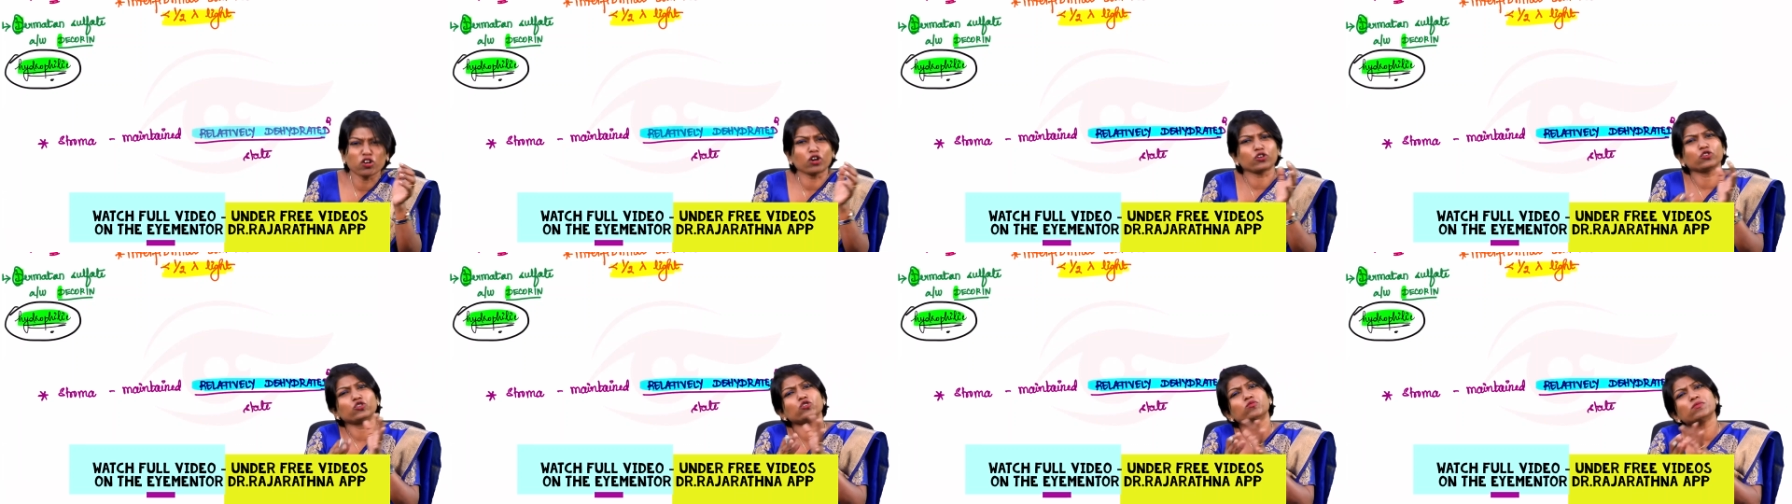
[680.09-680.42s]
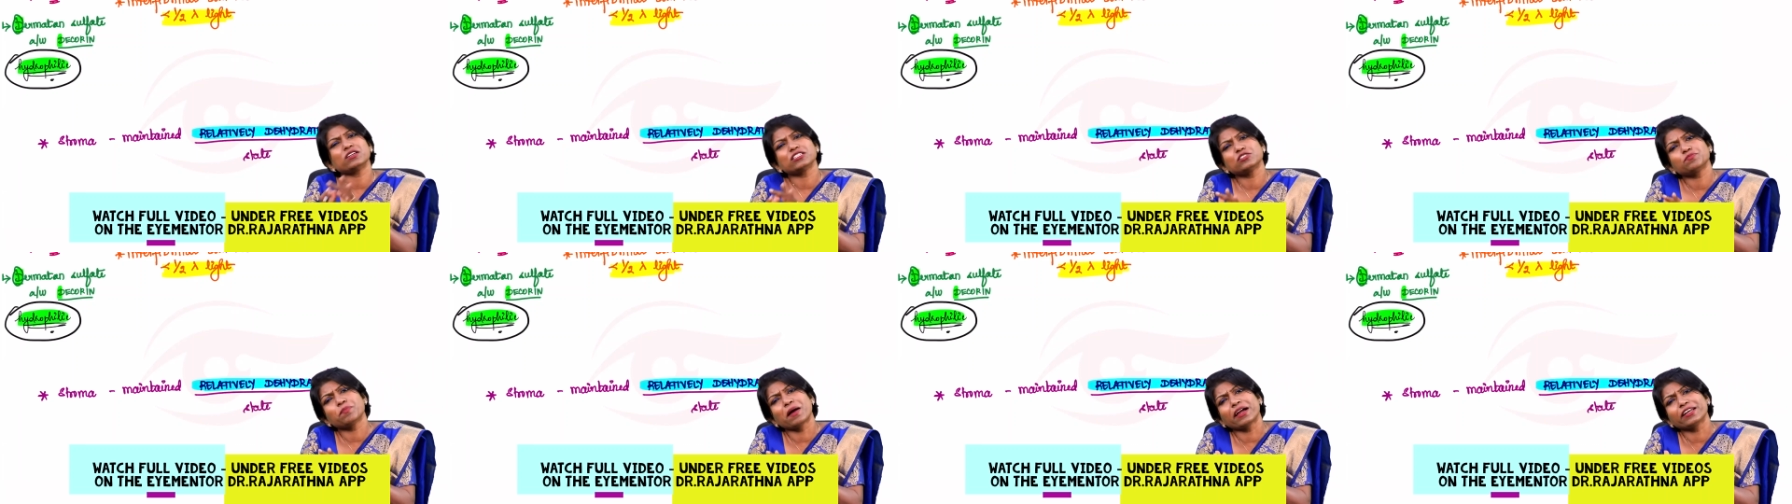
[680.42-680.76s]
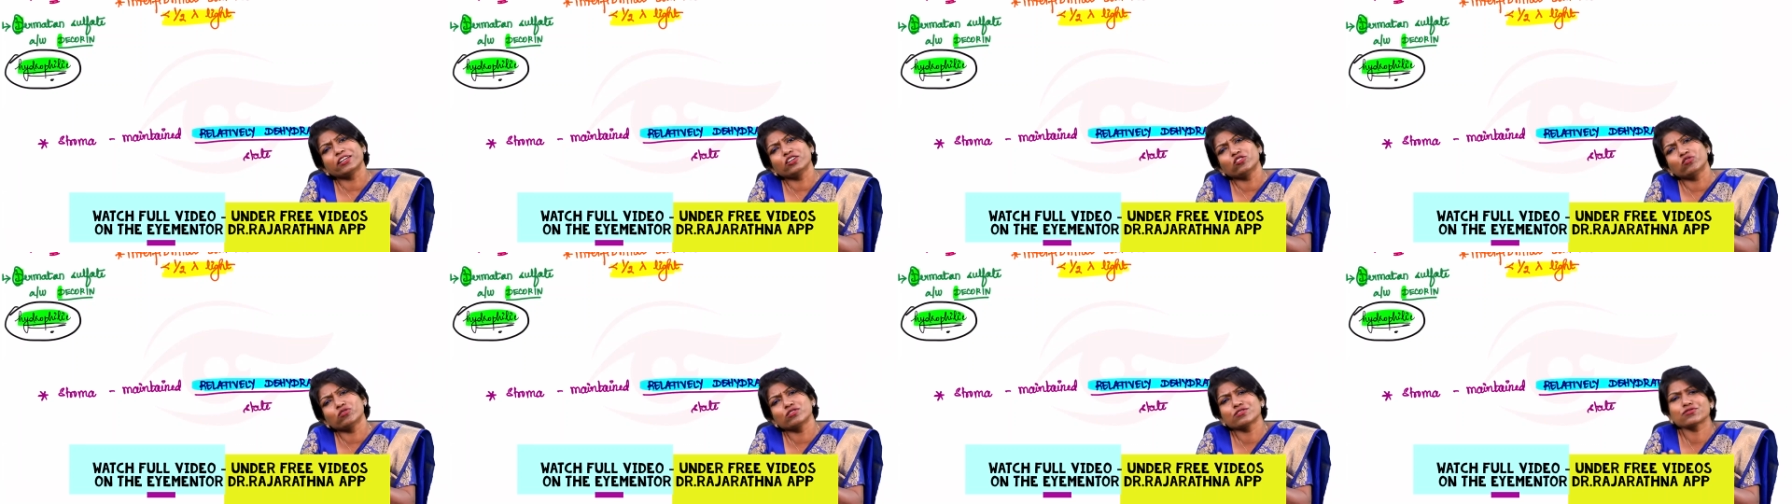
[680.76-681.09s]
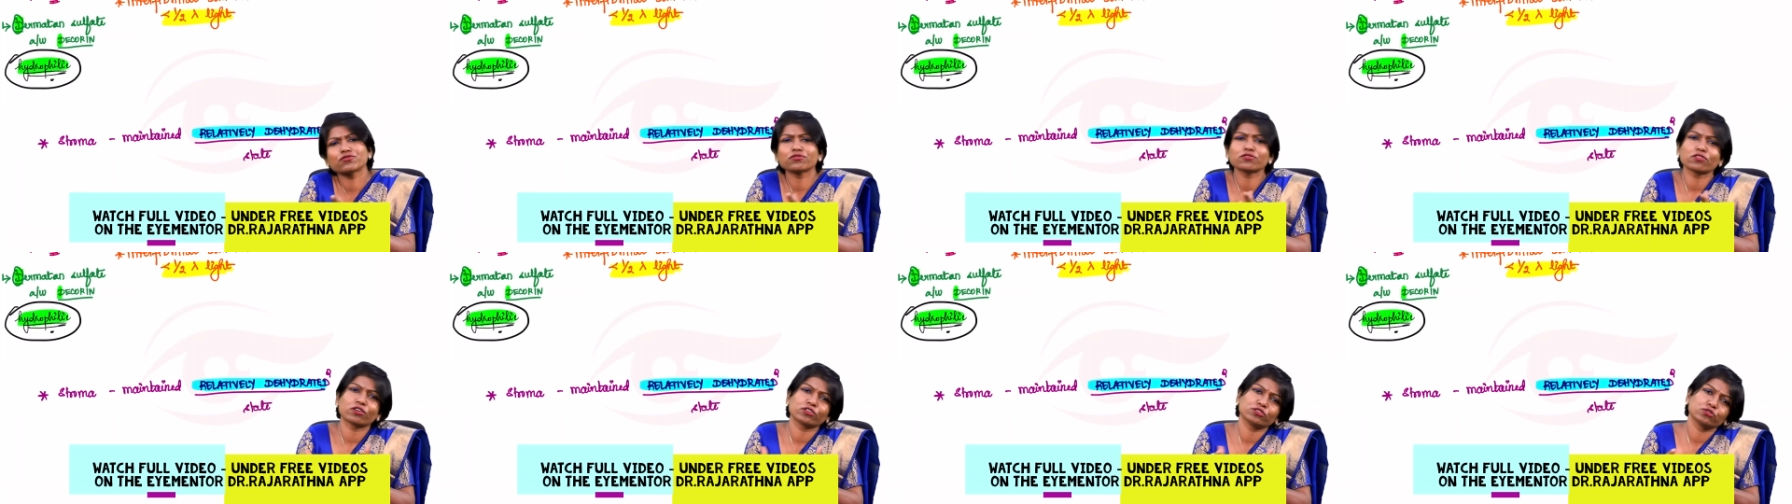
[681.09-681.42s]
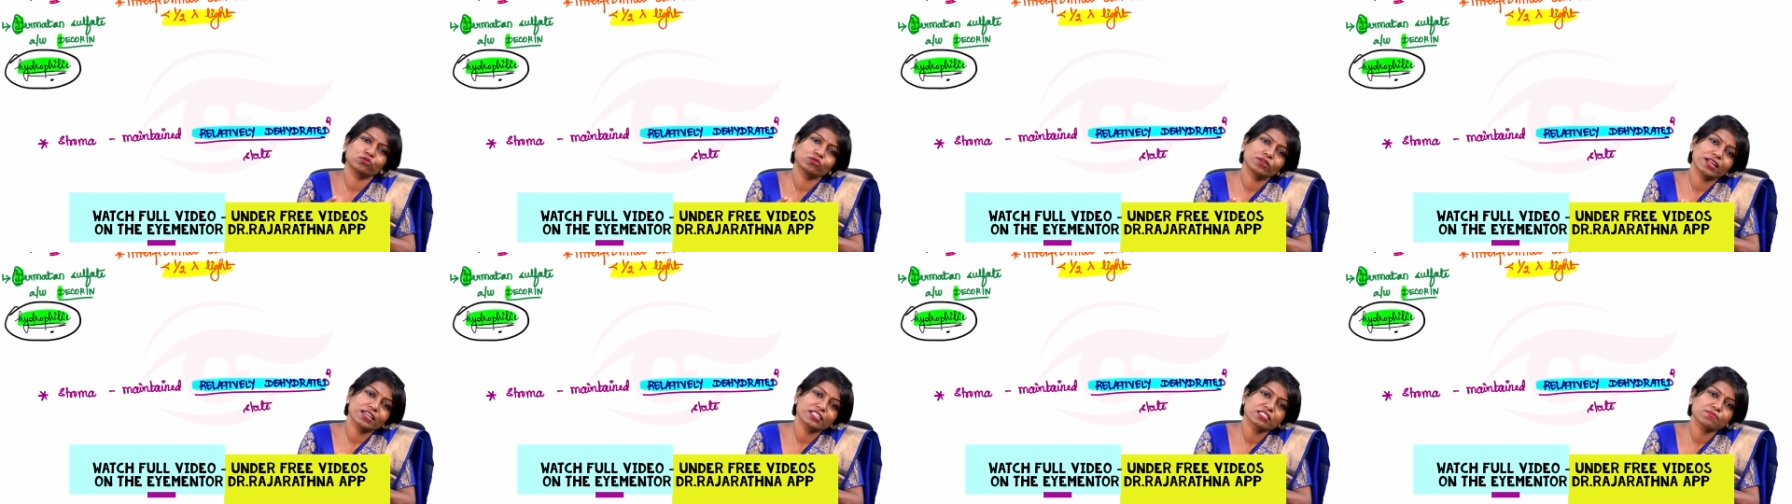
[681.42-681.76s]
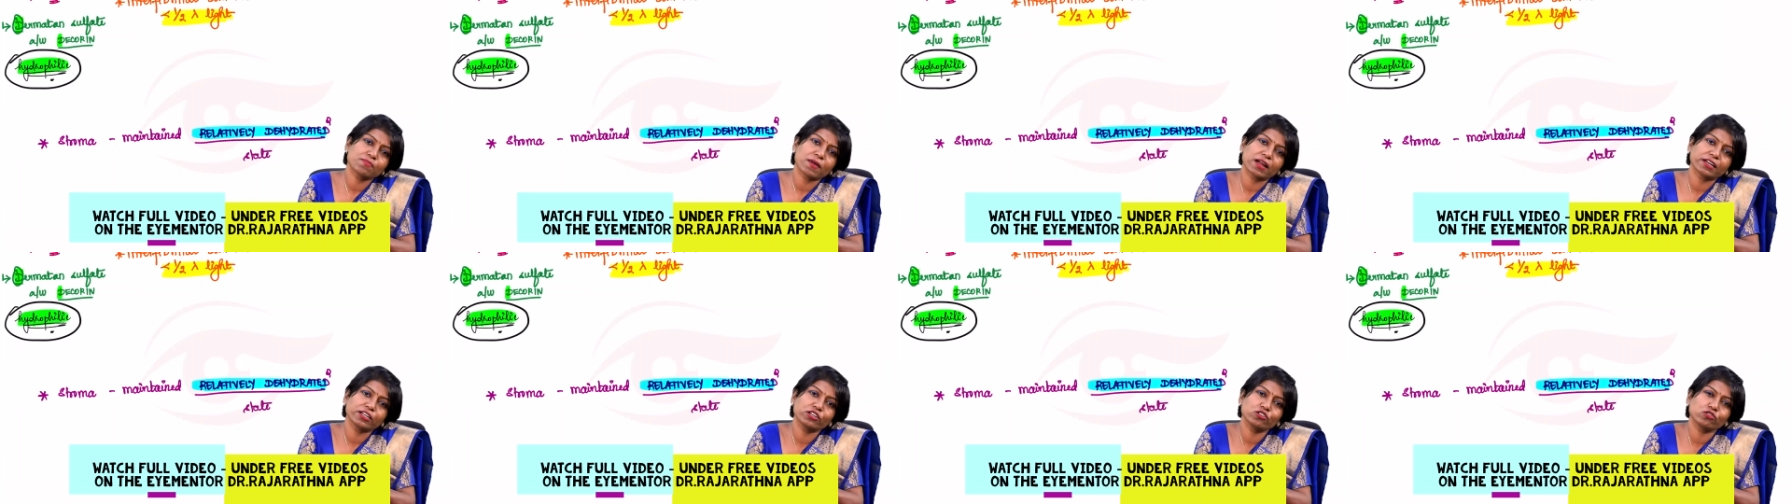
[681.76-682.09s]
Not too much pani also, not too
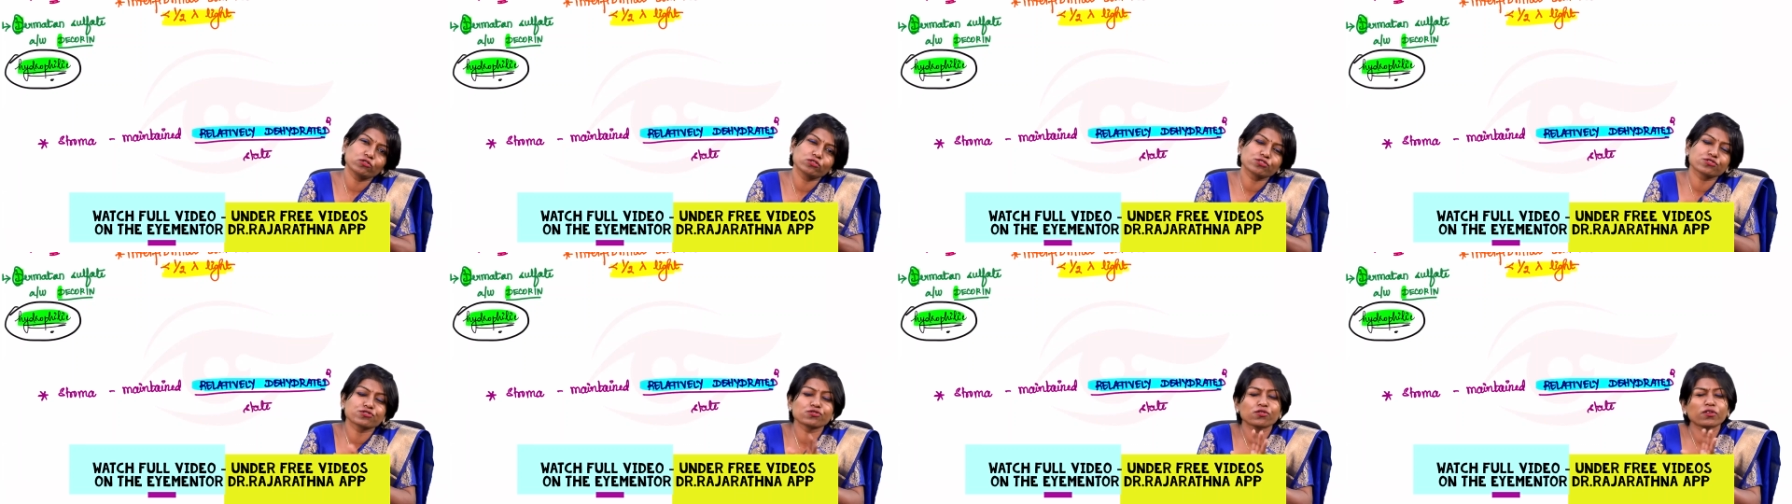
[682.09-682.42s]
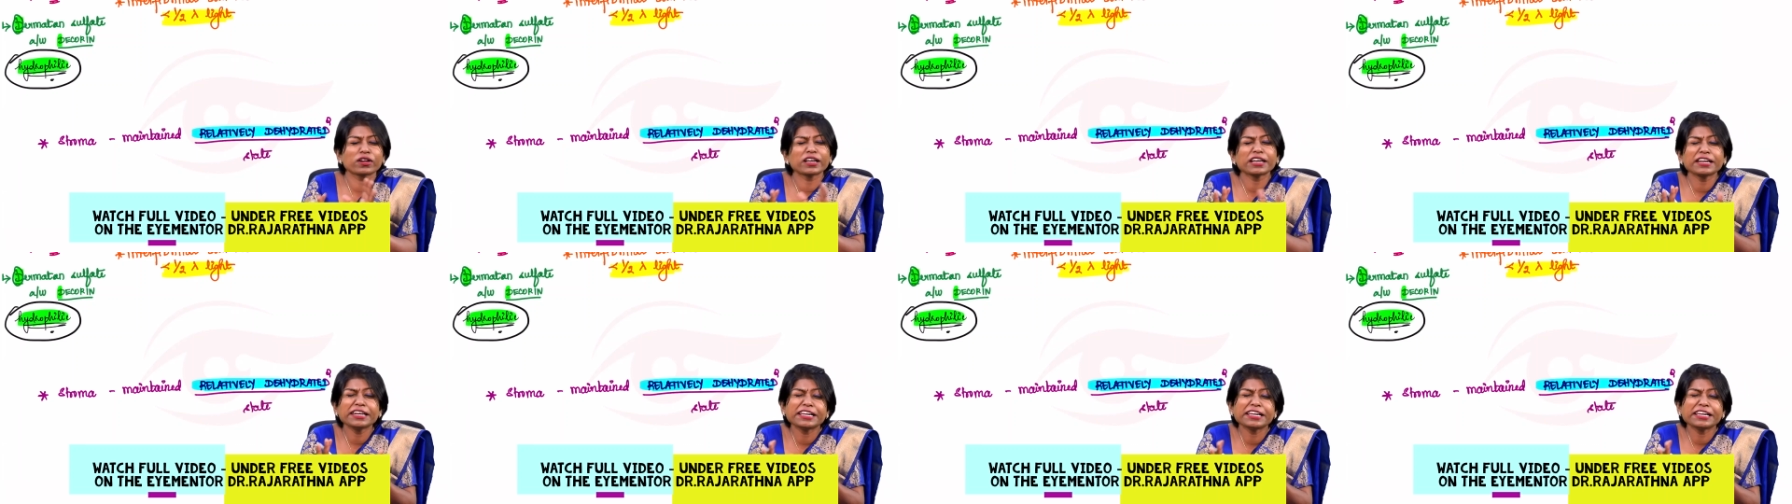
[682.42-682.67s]
less pani also.